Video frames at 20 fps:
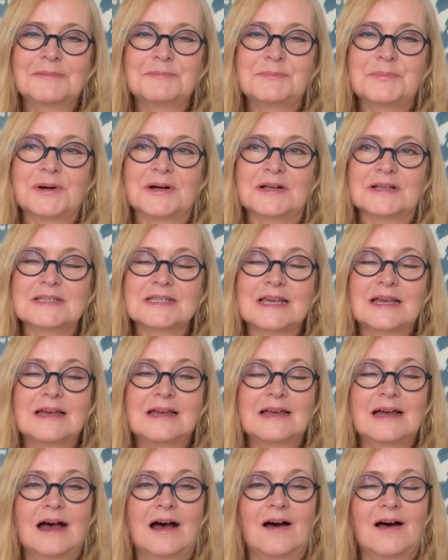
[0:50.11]
But
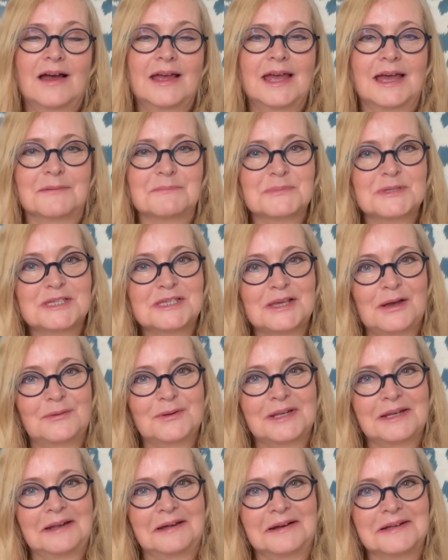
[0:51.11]
I am so
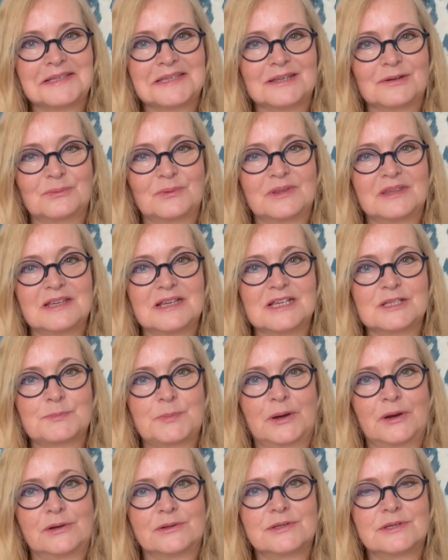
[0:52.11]
delighted with these
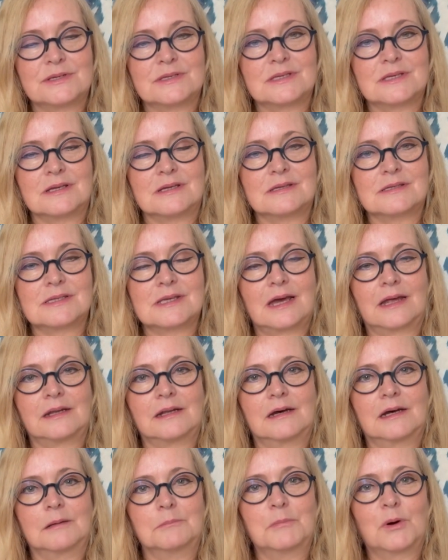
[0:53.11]
purchases and
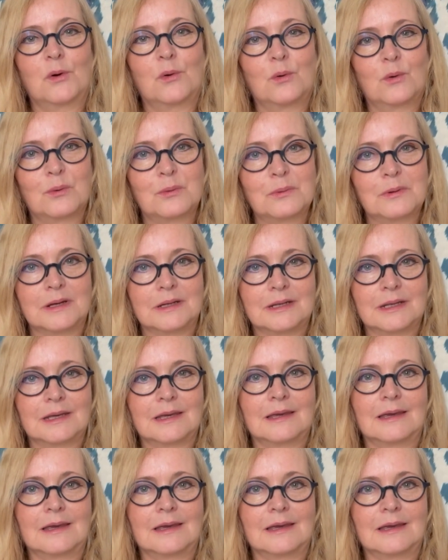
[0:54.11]
I'm already